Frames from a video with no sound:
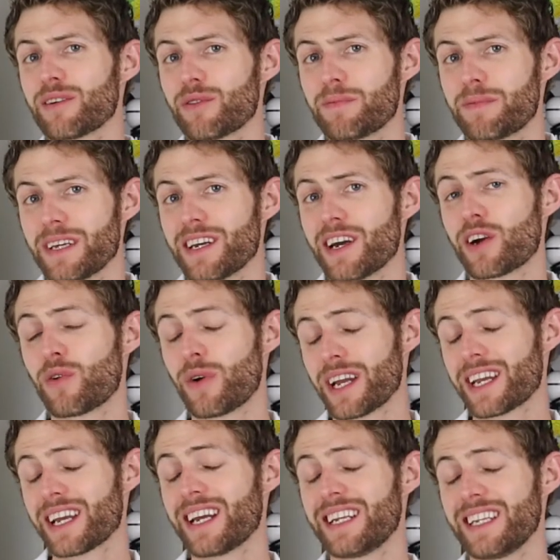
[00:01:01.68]
it would be a
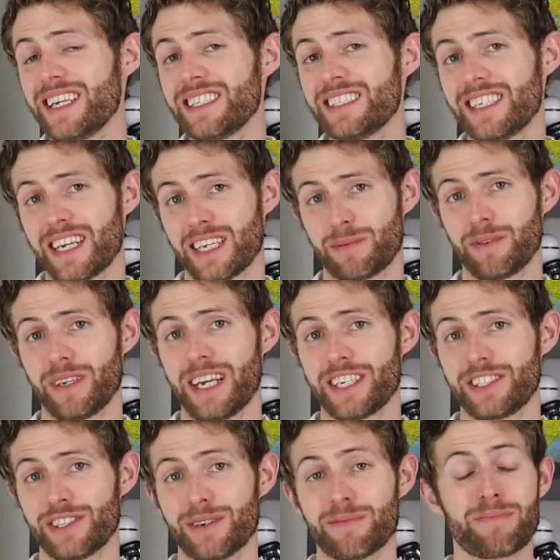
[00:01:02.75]
quick and easy
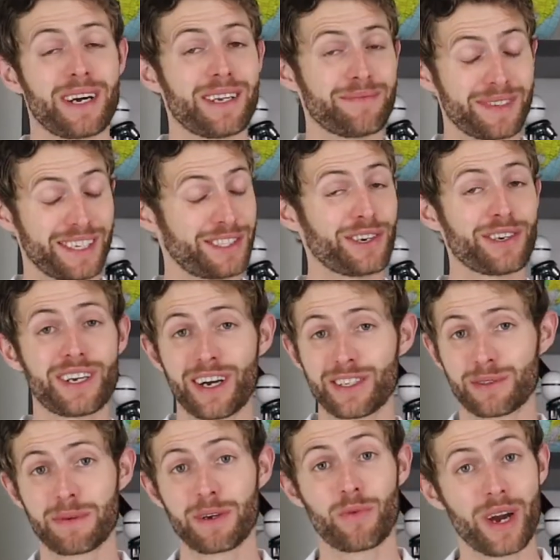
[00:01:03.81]
explanation, but it turned
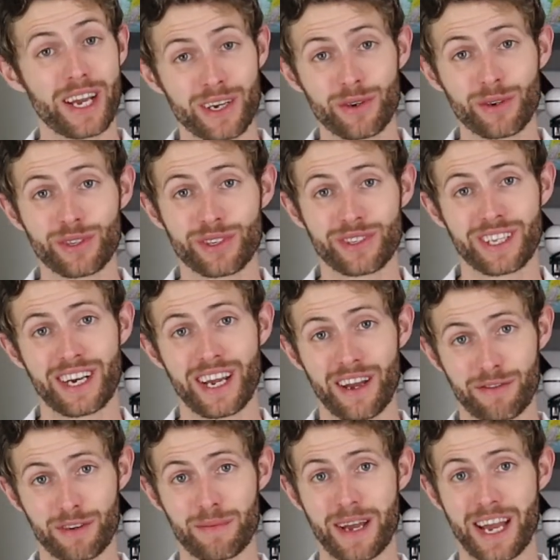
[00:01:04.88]
out to be way cooler than I
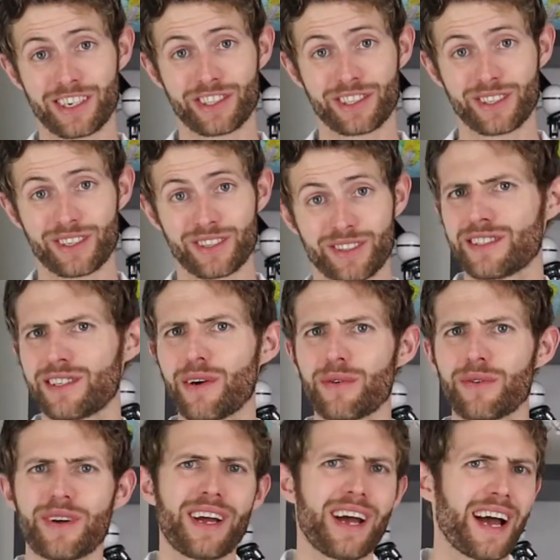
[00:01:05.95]
ever imagined.
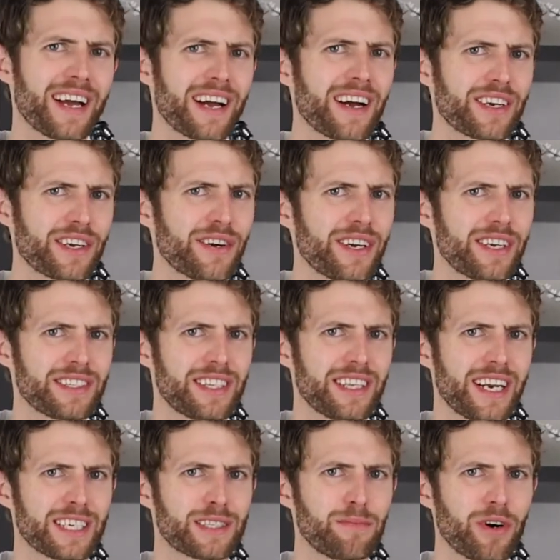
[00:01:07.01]
So, I got curious the
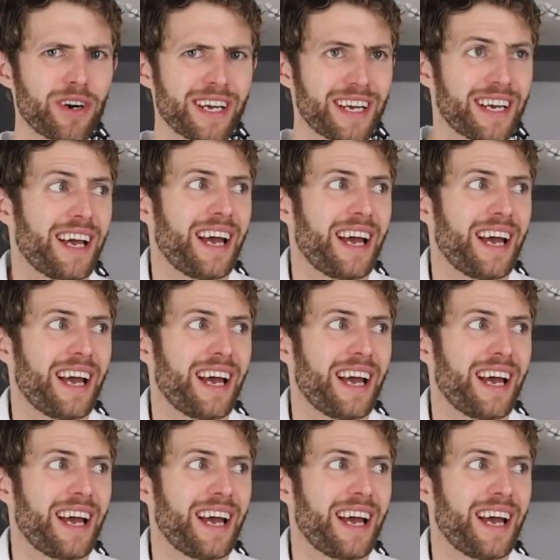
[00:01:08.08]
next morning.